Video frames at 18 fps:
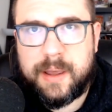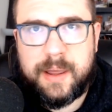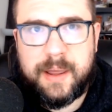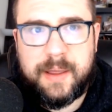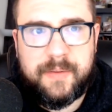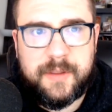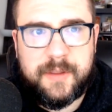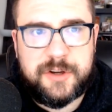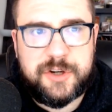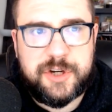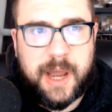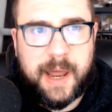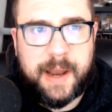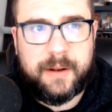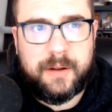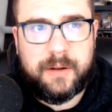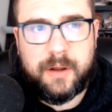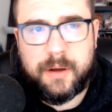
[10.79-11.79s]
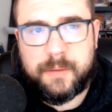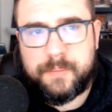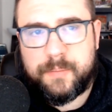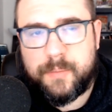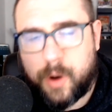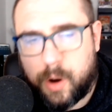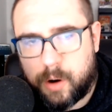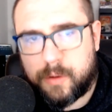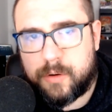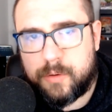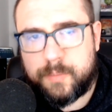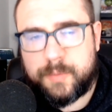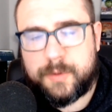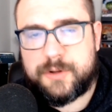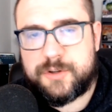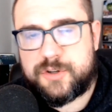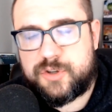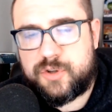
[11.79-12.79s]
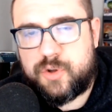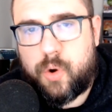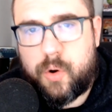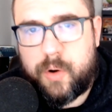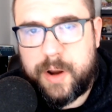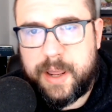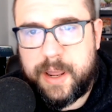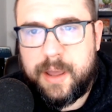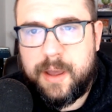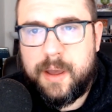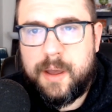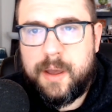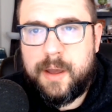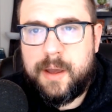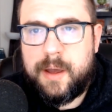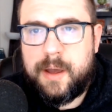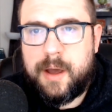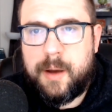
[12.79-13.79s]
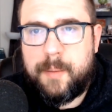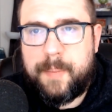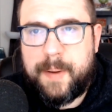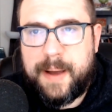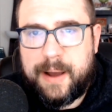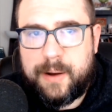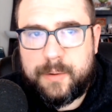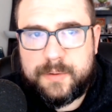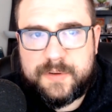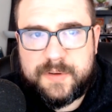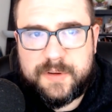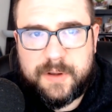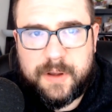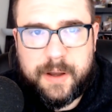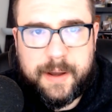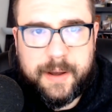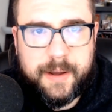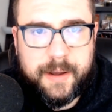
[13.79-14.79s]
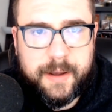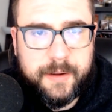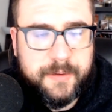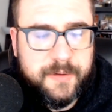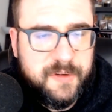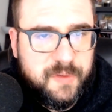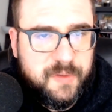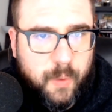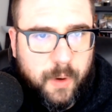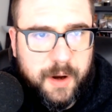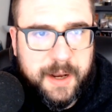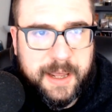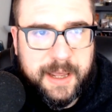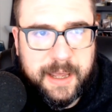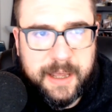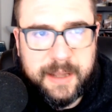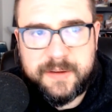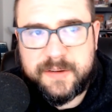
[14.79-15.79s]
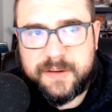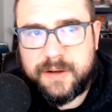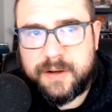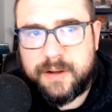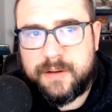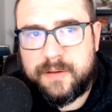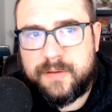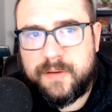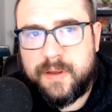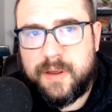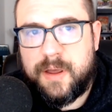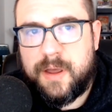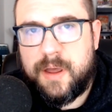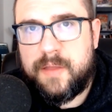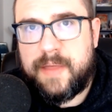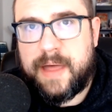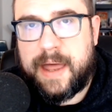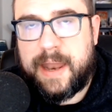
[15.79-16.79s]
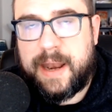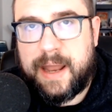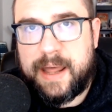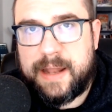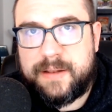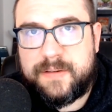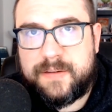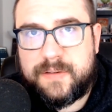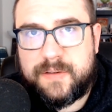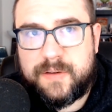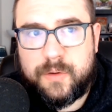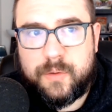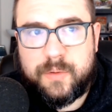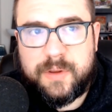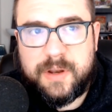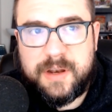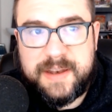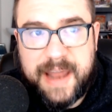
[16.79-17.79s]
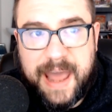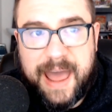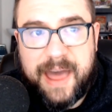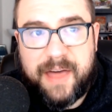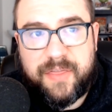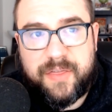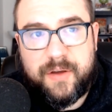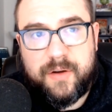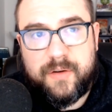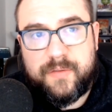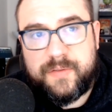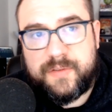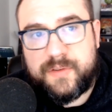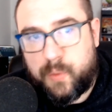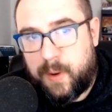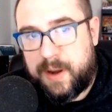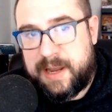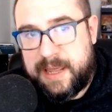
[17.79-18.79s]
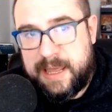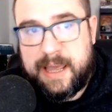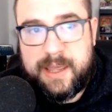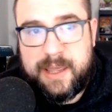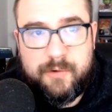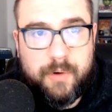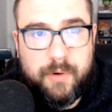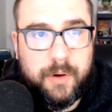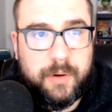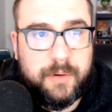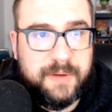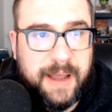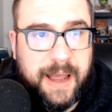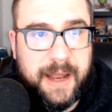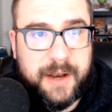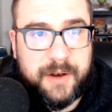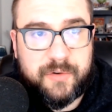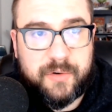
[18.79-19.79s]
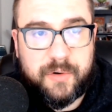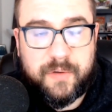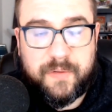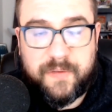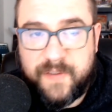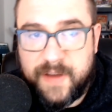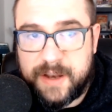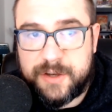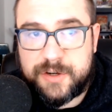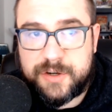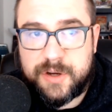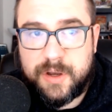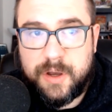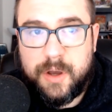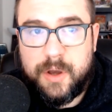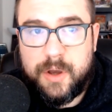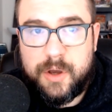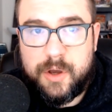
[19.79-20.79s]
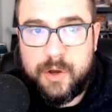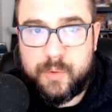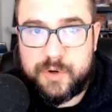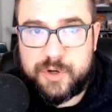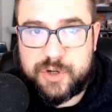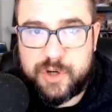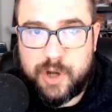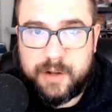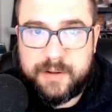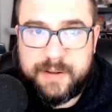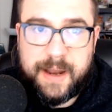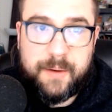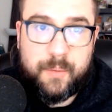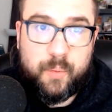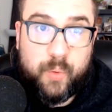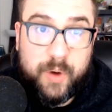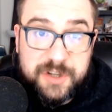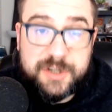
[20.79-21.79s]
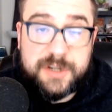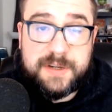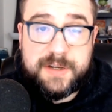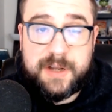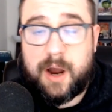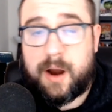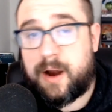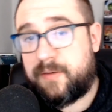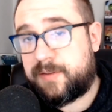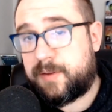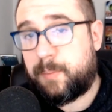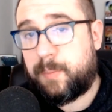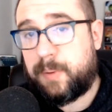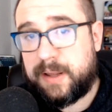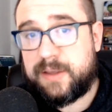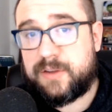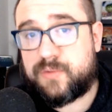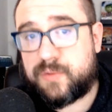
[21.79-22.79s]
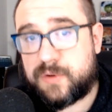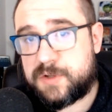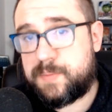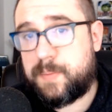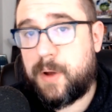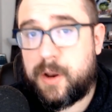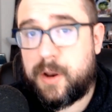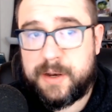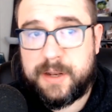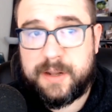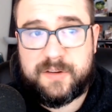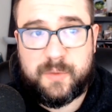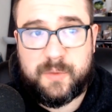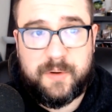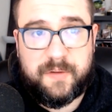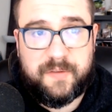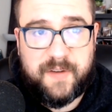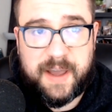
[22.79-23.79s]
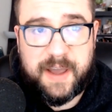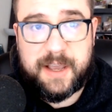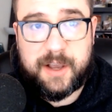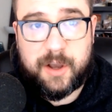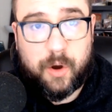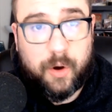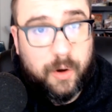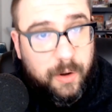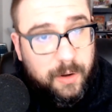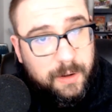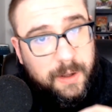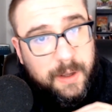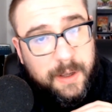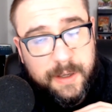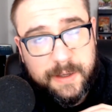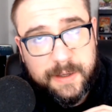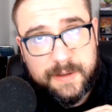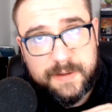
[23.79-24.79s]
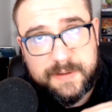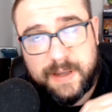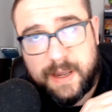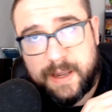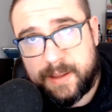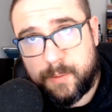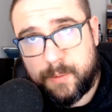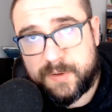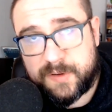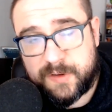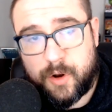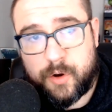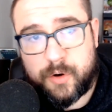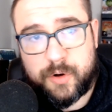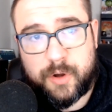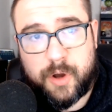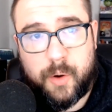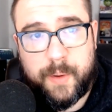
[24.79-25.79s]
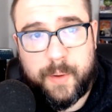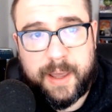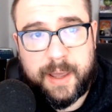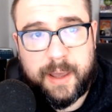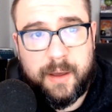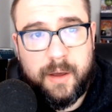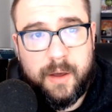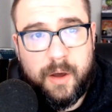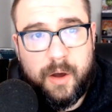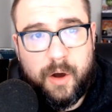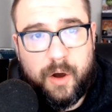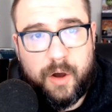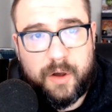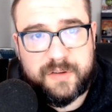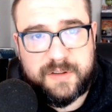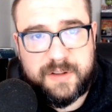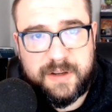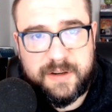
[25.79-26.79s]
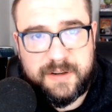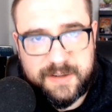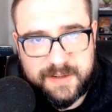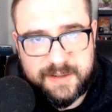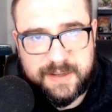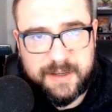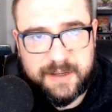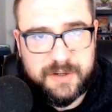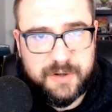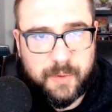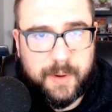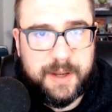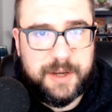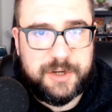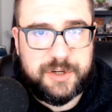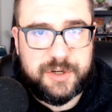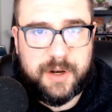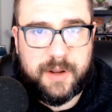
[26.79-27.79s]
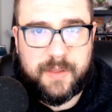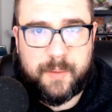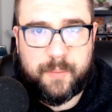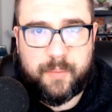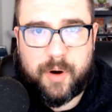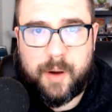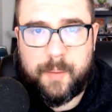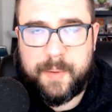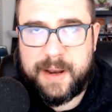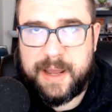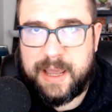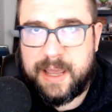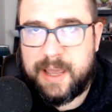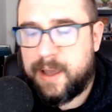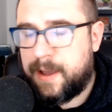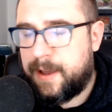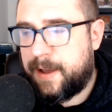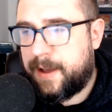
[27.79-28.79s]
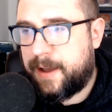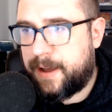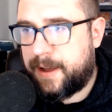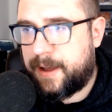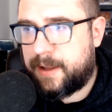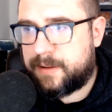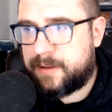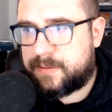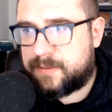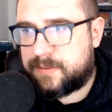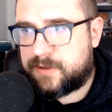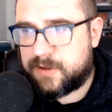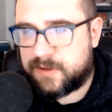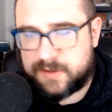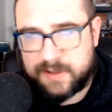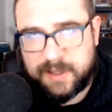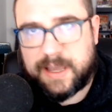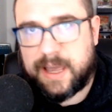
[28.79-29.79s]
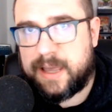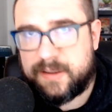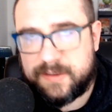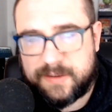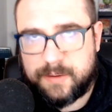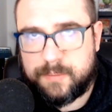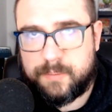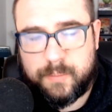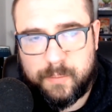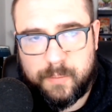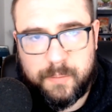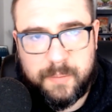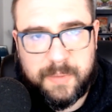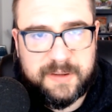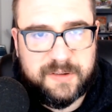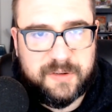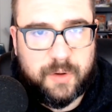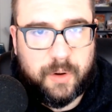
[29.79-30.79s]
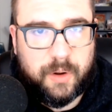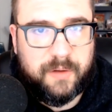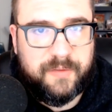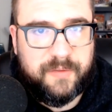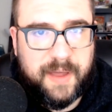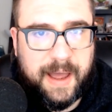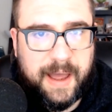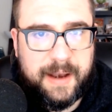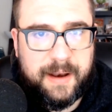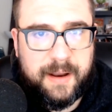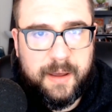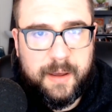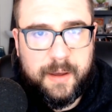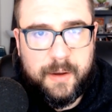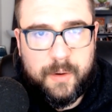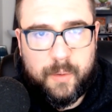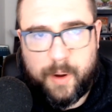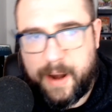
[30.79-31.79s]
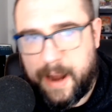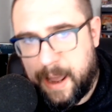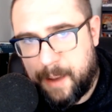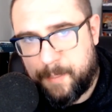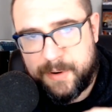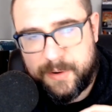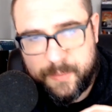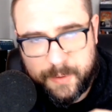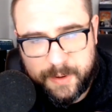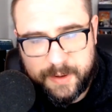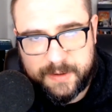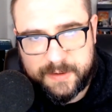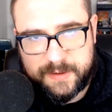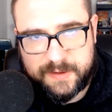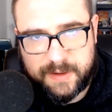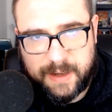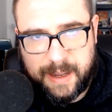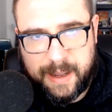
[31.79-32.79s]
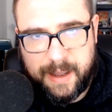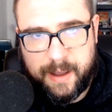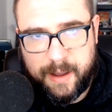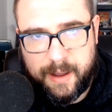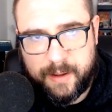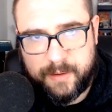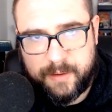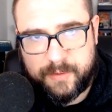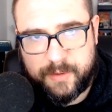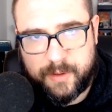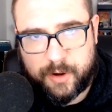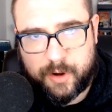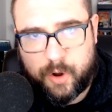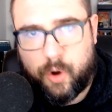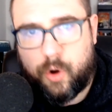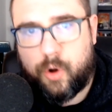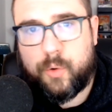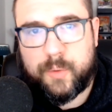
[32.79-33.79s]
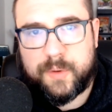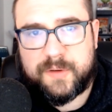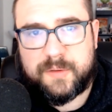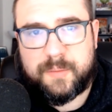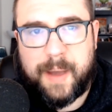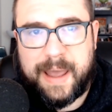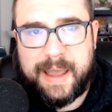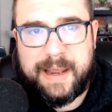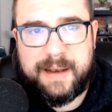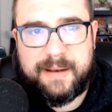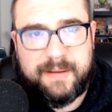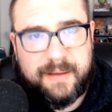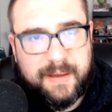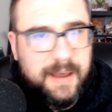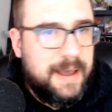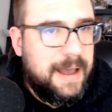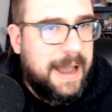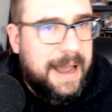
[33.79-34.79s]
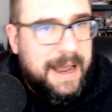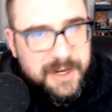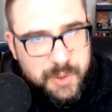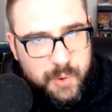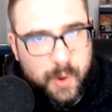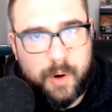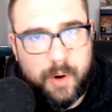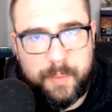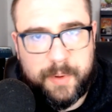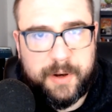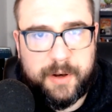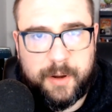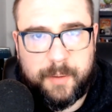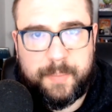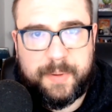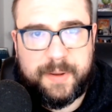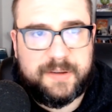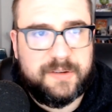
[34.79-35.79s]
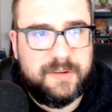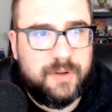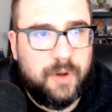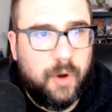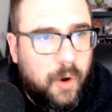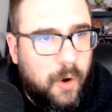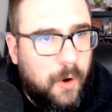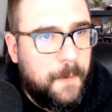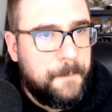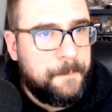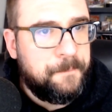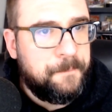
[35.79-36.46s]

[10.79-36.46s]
in the channel, a horrible story about a swatting incident that led to the death of 28-year-old Andrew Finch, who was shot dead in Wichita after police responded to a fake call saying there was an ongoing hostage situation at the property. Just in case you missed all of that, what happened was a call was made. Andrew opened up his door.